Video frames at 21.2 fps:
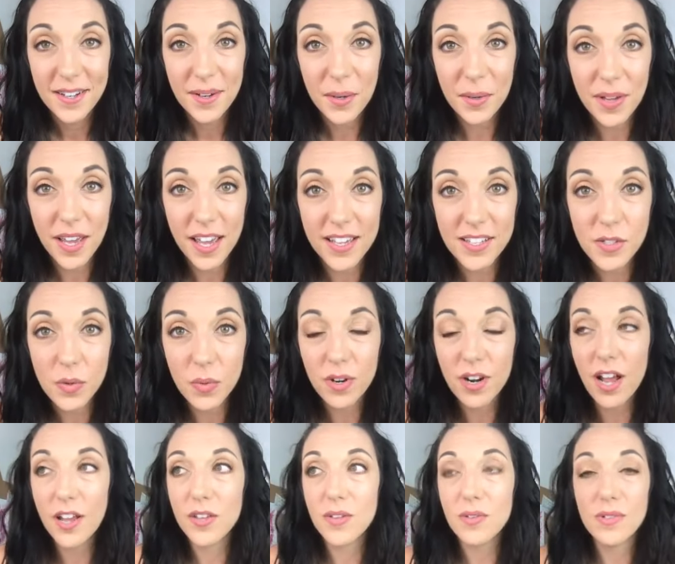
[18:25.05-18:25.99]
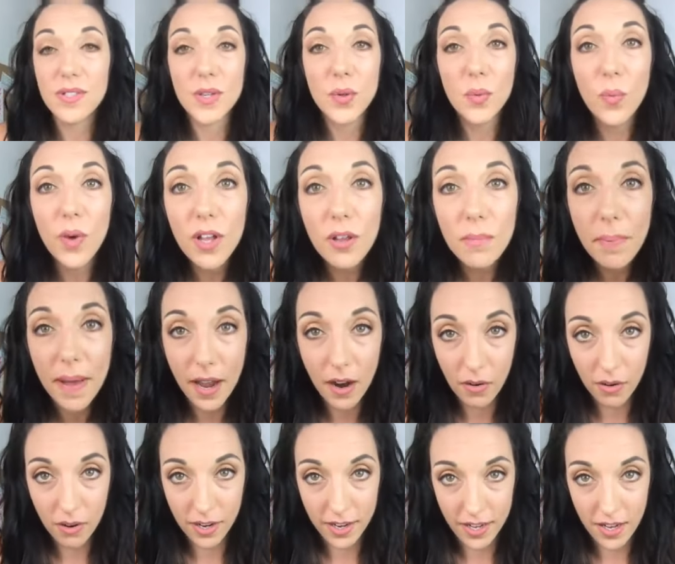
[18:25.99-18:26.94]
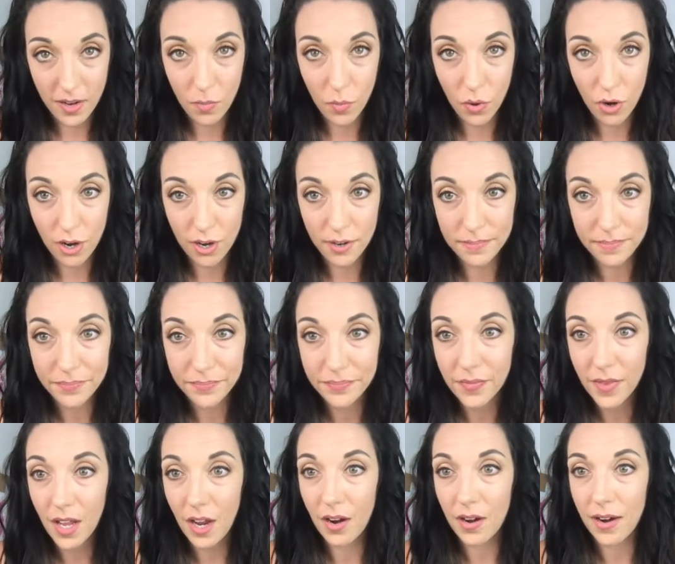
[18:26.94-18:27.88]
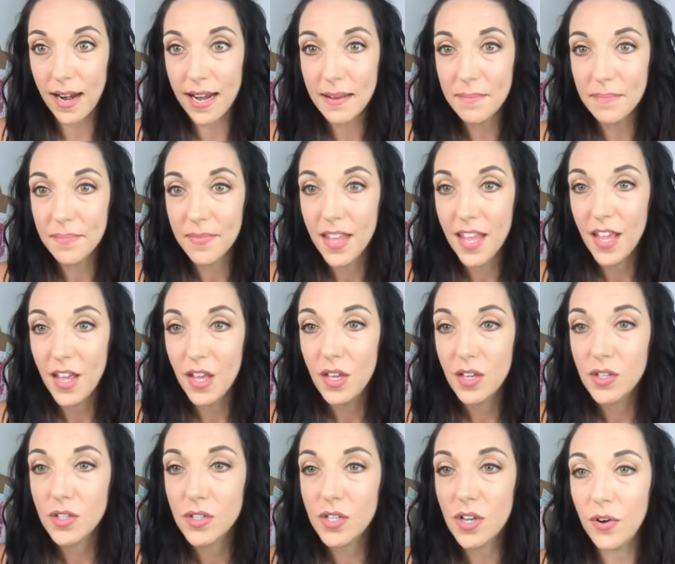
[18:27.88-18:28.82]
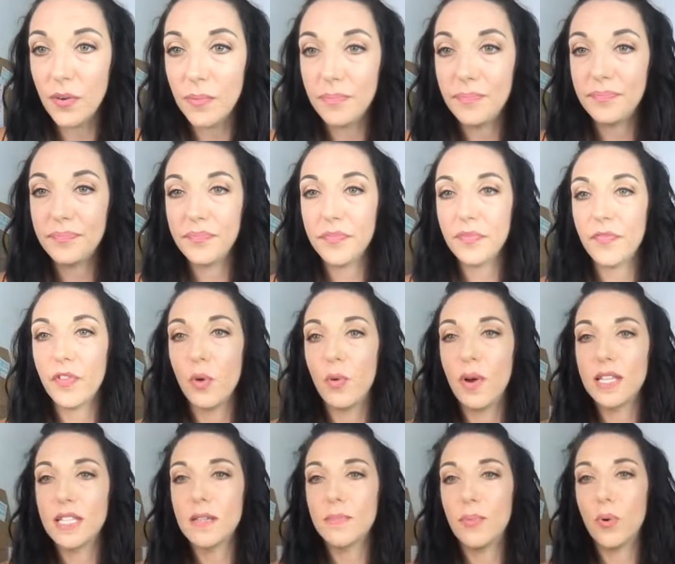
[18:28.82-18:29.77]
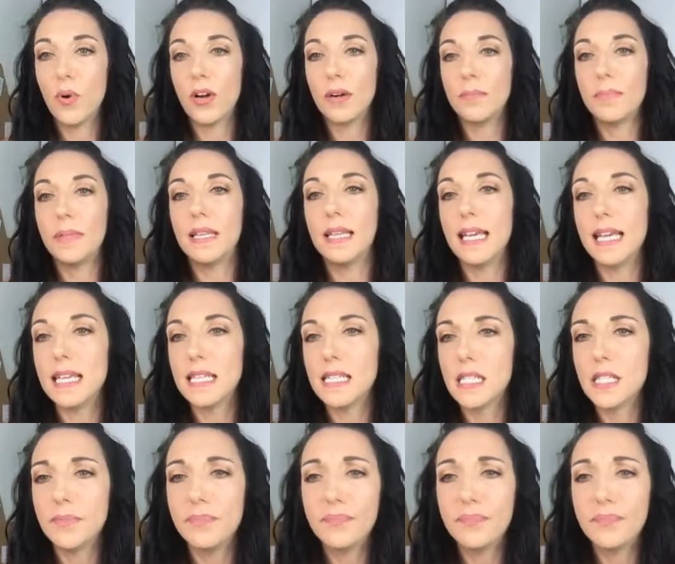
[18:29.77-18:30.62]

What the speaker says: Okay, so we're not using willpower anymore. All right. So if you want support, please